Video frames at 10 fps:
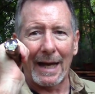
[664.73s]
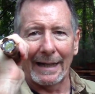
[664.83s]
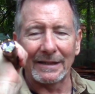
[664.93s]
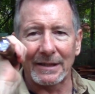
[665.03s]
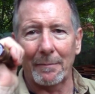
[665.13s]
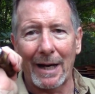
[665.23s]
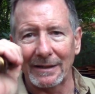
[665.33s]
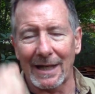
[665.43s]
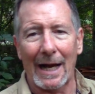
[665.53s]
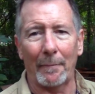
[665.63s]
light in
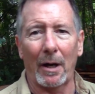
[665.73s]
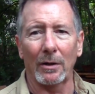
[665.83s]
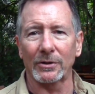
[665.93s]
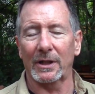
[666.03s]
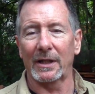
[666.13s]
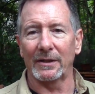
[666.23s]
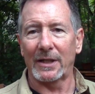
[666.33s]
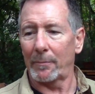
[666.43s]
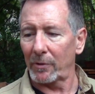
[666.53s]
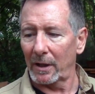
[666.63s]
somebody's eyeballs can
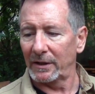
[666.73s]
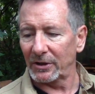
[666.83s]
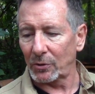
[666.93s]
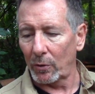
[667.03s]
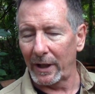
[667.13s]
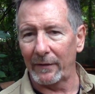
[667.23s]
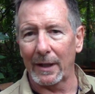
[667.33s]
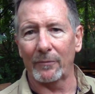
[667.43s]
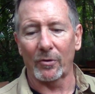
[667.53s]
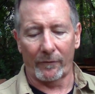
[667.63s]
temporarily disorient
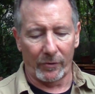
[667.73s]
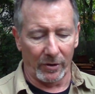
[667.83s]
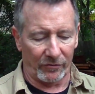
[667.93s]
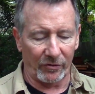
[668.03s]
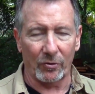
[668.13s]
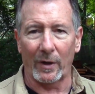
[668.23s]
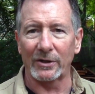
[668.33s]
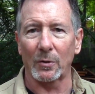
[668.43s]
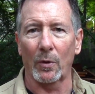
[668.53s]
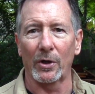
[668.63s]
them, so if you're in a
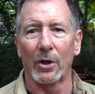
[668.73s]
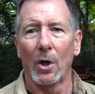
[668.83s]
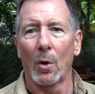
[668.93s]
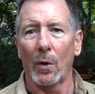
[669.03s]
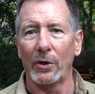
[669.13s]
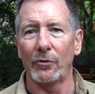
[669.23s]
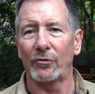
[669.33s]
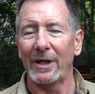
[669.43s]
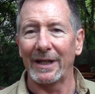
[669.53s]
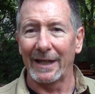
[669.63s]
situation where you
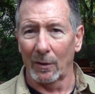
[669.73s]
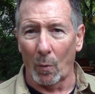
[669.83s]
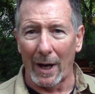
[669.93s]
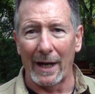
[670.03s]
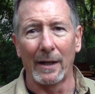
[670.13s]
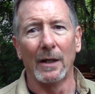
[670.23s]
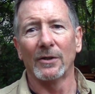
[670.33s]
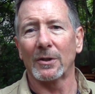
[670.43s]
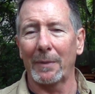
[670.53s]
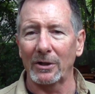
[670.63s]
just need to get away,
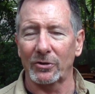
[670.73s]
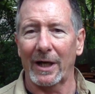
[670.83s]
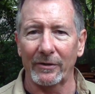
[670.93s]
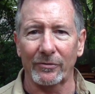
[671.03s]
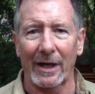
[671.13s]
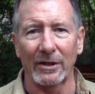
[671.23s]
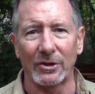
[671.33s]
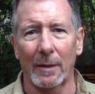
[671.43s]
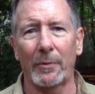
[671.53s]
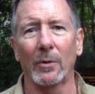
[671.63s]
somebody's trying to
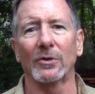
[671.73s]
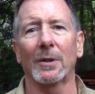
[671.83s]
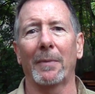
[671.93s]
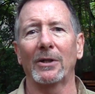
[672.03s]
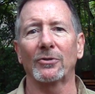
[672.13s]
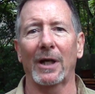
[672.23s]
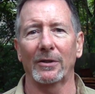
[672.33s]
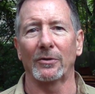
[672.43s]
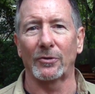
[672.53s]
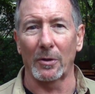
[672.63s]
jump you or somebody's
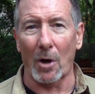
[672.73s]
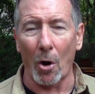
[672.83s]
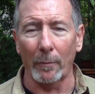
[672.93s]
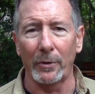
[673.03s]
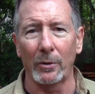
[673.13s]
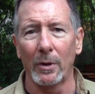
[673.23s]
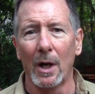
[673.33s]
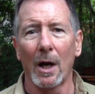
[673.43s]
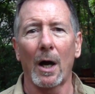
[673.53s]
trying to harm you,